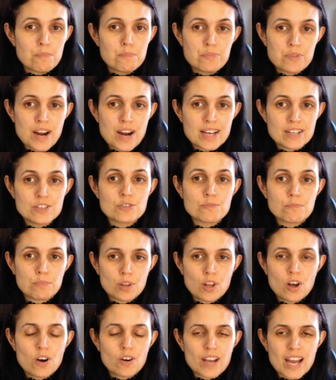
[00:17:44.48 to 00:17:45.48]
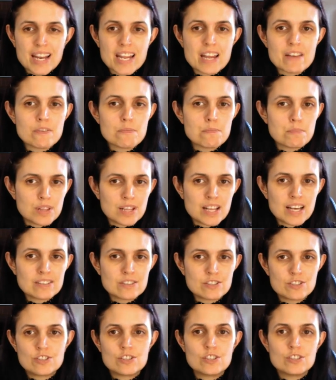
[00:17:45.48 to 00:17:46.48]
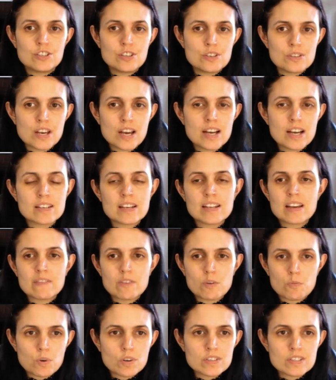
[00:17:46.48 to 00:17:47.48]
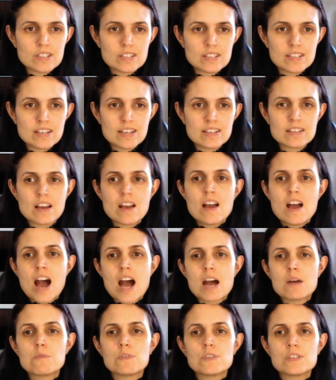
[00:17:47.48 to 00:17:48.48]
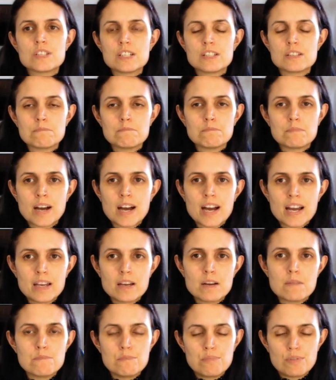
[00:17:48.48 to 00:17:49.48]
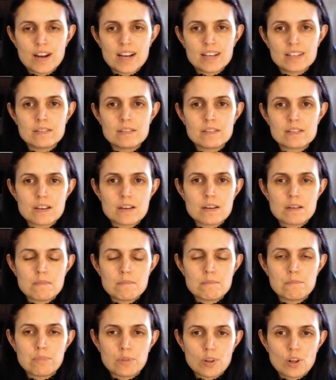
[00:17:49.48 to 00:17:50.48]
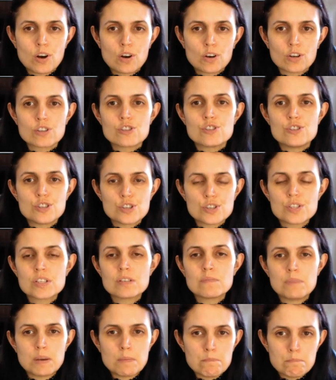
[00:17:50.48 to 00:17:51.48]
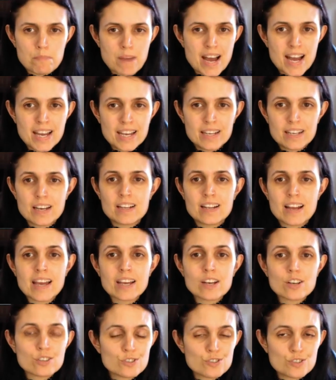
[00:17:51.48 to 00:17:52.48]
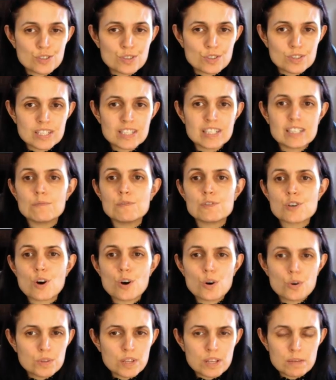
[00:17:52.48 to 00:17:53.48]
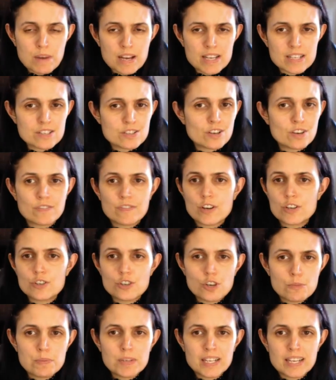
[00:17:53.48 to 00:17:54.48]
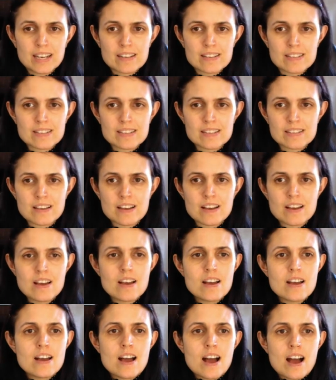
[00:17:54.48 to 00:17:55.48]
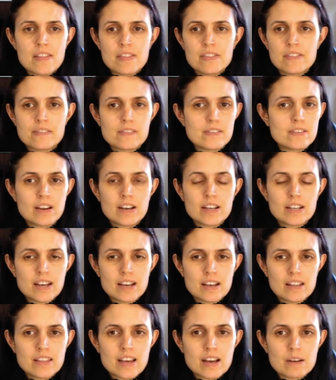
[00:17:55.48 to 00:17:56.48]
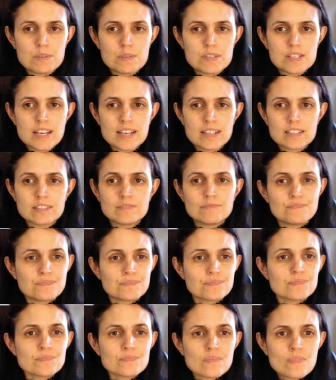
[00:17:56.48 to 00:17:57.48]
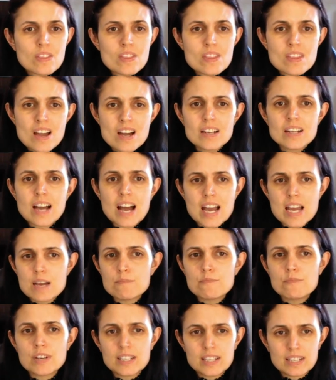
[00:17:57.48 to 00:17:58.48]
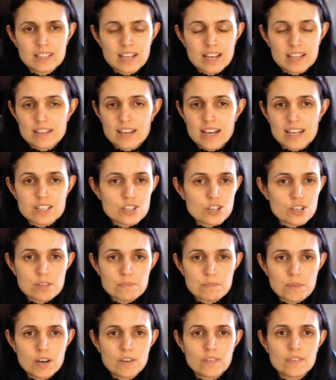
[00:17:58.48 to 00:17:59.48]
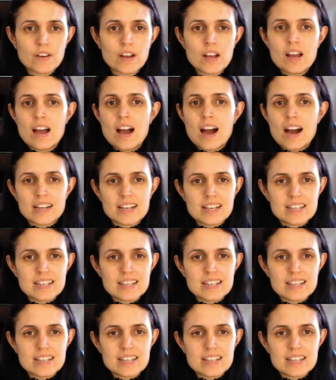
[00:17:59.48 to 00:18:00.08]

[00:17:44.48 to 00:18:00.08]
brand blog. I never planned to do that, I never wanted it. I wanted my brand blog just to be mine, and I controlled it, and it was only my stuff and nobody else's, and that was it. And I am really glad that I took them off and I